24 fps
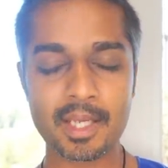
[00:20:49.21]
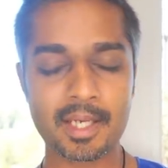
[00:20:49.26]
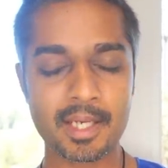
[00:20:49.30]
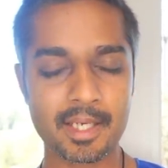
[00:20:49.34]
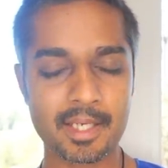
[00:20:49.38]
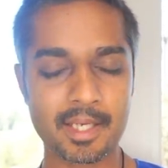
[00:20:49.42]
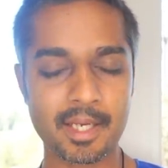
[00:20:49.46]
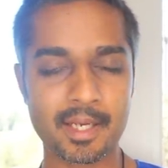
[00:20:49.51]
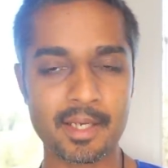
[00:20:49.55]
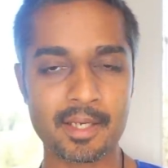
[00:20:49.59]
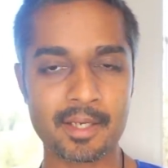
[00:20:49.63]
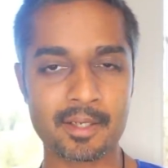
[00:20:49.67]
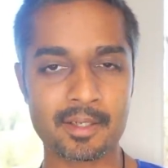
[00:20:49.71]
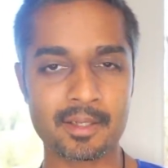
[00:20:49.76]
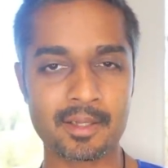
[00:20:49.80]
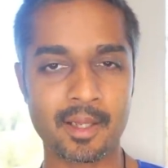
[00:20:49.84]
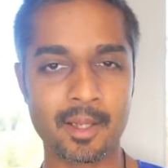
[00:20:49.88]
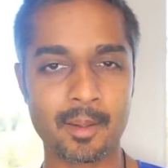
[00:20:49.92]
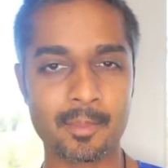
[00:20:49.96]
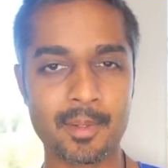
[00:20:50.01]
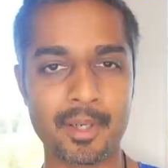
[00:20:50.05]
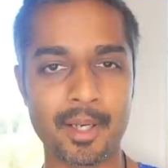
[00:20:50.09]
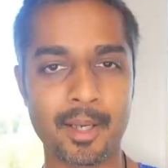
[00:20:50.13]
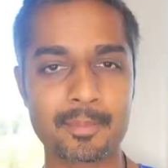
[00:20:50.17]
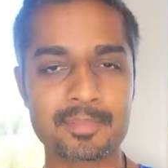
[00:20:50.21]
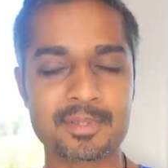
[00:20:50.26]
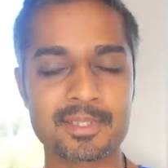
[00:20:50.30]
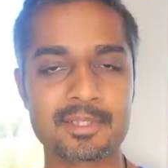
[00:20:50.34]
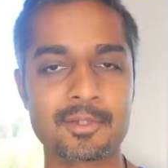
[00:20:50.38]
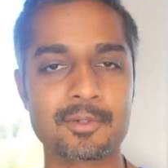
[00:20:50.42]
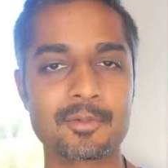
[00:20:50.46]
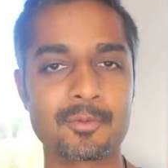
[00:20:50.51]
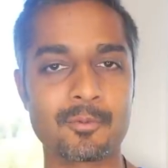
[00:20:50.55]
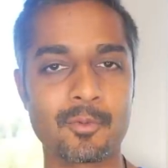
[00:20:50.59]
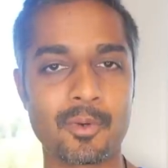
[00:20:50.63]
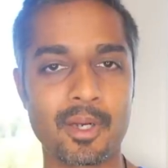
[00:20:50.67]
Canadian Club and
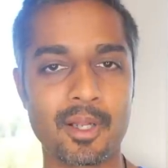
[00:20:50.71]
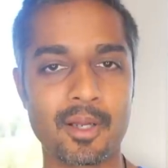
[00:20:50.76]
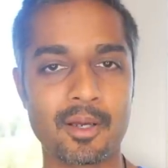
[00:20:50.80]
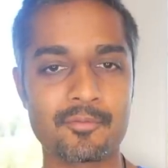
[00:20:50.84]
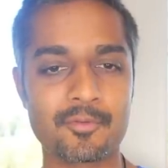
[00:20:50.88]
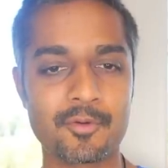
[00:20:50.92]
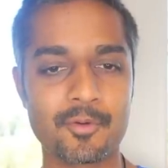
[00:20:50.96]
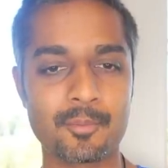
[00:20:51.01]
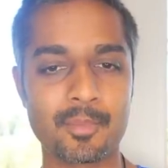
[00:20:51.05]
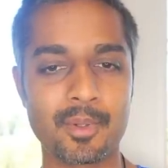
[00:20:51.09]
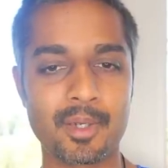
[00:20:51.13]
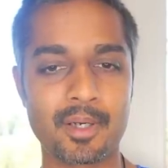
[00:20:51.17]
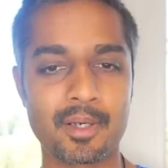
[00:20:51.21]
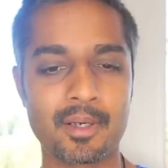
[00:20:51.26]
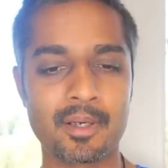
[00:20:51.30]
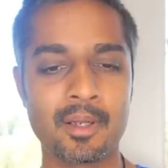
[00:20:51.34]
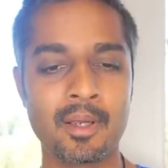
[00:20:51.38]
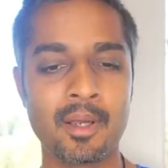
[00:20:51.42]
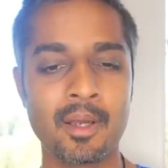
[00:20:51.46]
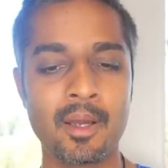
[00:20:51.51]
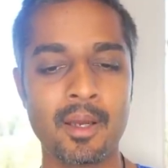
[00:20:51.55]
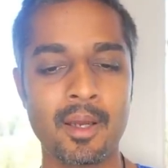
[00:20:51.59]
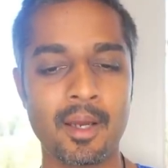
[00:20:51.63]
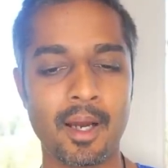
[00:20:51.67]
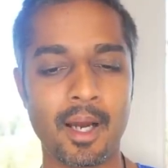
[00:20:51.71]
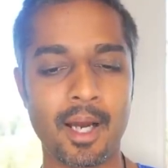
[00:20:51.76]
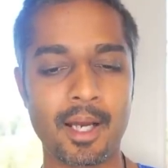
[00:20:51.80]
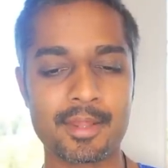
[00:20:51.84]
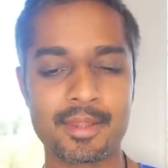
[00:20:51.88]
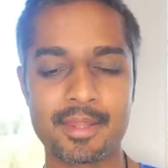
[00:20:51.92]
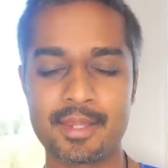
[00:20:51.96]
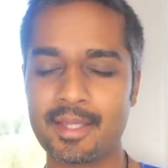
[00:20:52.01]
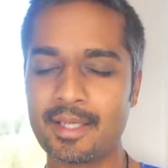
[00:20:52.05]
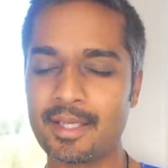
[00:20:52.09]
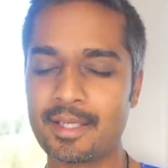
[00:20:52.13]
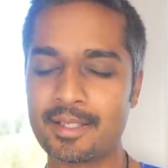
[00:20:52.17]
Absolut and what have you, but I
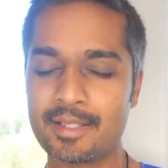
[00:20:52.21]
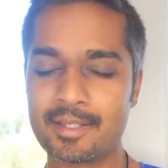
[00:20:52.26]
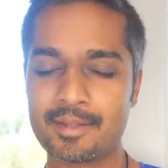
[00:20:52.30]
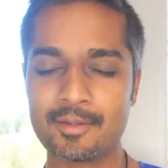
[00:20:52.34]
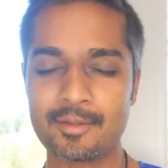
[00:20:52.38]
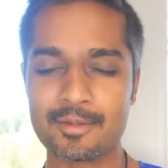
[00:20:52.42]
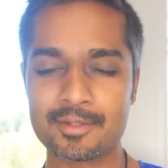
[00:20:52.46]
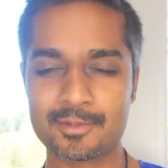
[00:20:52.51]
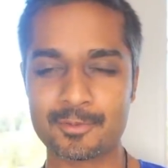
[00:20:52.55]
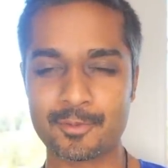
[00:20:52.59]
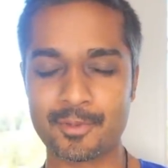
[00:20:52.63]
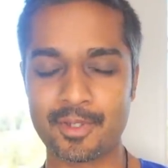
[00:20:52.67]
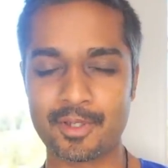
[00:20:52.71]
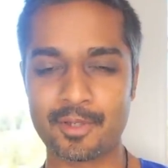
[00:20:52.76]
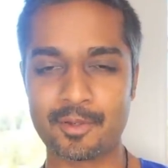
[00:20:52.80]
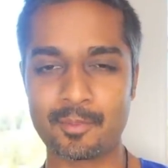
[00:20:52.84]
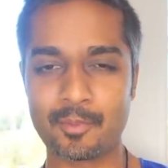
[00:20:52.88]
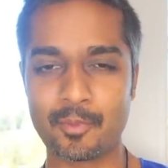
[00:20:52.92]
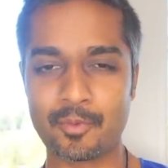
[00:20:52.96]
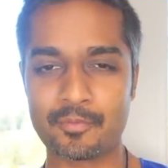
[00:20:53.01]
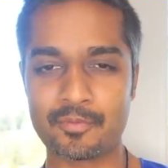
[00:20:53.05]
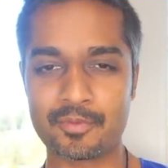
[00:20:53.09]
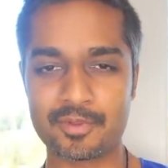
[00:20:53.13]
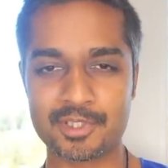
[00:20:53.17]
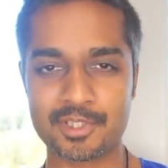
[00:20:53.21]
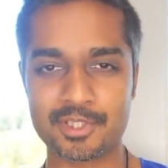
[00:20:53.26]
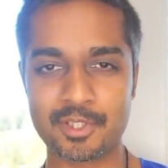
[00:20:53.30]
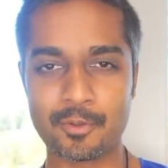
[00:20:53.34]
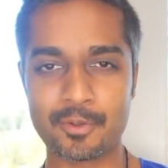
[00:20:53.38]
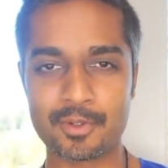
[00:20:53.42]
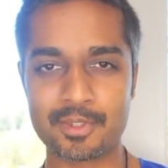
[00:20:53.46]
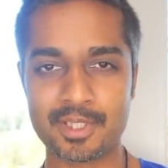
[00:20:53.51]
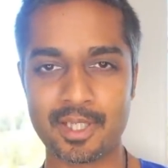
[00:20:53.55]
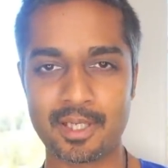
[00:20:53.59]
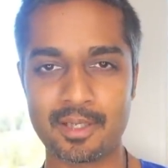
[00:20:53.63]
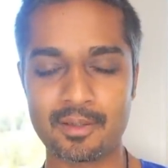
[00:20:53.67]
think those were there more for show
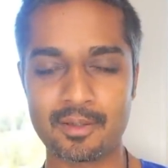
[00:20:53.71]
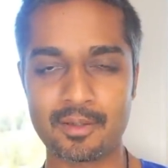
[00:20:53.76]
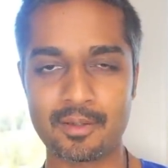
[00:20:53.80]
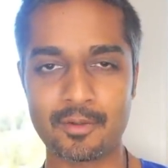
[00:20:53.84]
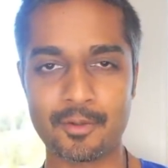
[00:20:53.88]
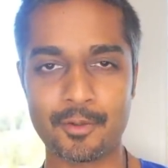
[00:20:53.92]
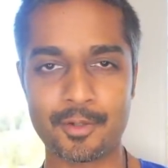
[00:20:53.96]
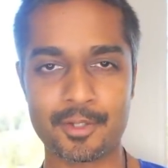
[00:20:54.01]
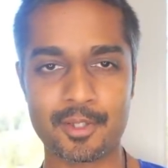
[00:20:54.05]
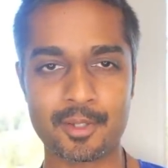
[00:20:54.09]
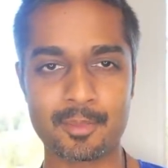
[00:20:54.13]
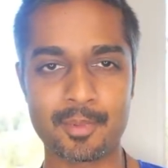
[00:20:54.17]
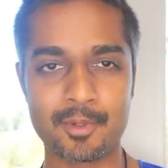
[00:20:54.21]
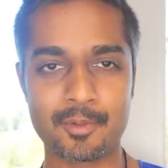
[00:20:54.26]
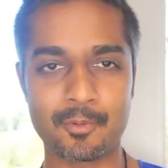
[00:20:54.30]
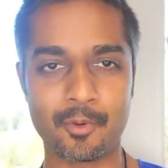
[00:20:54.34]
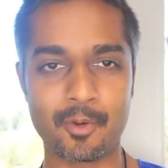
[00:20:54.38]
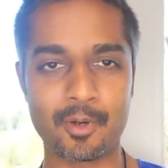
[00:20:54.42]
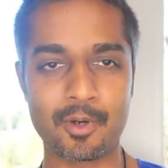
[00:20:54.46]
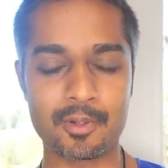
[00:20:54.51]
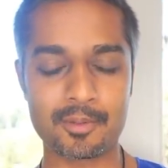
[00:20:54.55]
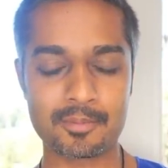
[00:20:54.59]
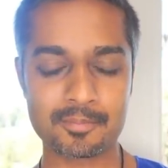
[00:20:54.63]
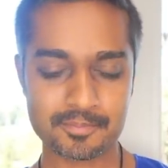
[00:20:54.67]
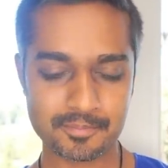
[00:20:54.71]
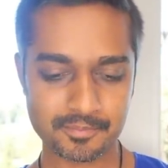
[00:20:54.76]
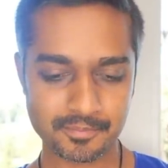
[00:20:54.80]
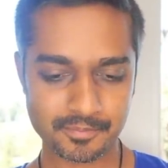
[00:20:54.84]
and tell, although I could be wrong,